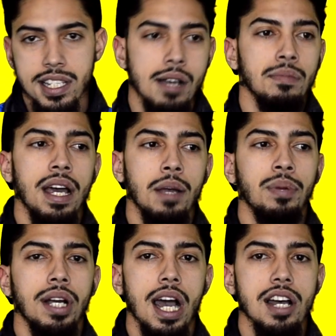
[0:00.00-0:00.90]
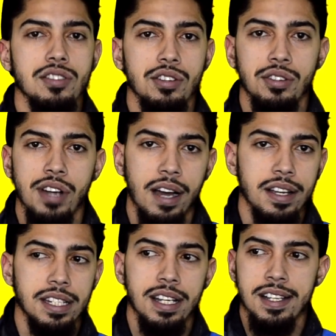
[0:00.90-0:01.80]
Something like Picasso and how
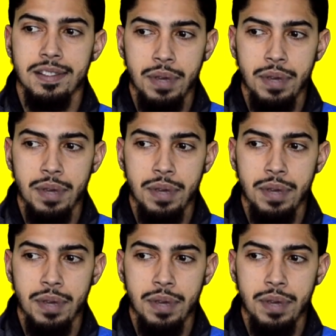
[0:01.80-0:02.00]
he does